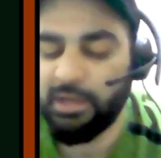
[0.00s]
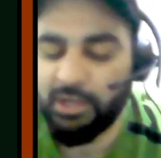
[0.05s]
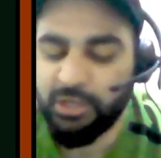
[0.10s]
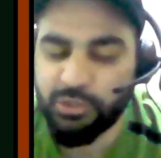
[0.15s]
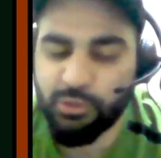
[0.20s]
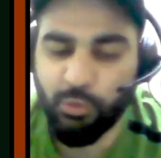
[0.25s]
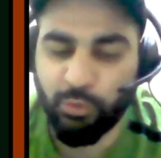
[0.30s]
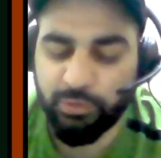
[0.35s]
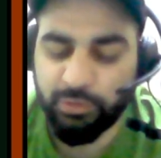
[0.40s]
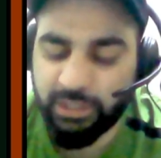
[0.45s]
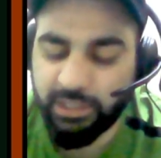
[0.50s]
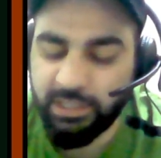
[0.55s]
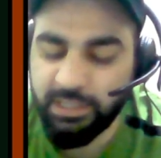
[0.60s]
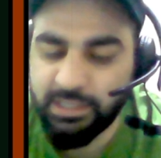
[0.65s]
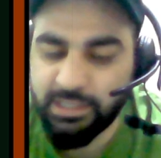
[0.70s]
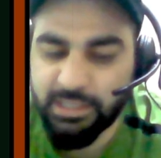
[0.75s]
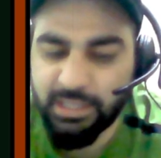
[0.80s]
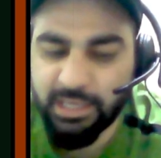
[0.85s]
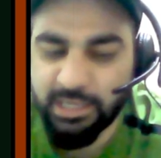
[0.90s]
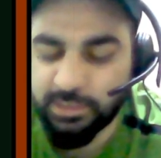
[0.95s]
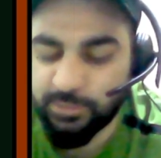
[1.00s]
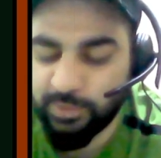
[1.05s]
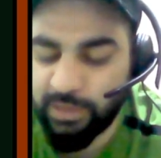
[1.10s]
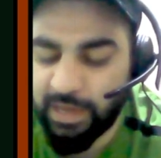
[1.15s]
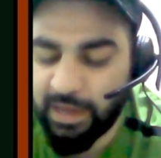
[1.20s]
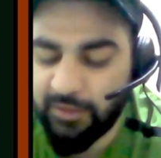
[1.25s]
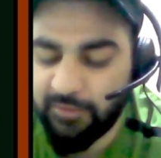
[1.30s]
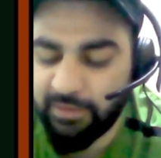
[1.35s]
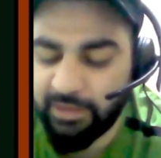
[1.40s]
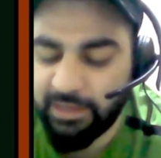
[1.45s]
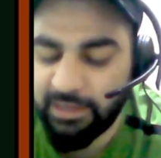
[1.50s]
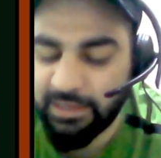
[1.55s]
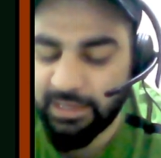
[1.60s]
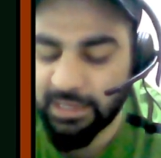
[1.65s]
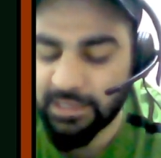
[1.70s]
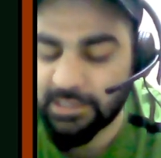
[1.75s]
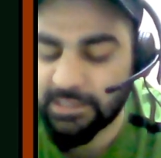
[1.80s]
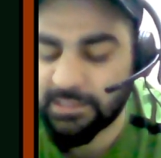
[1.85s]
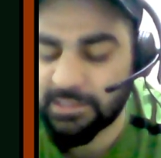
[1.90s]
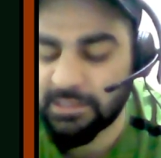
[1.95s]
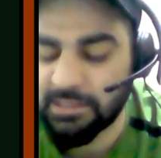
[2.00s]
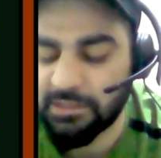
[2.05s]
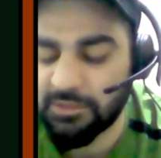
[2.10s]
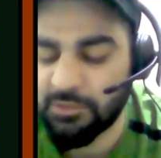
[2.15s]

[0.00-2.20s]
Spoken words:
So these things will have very less to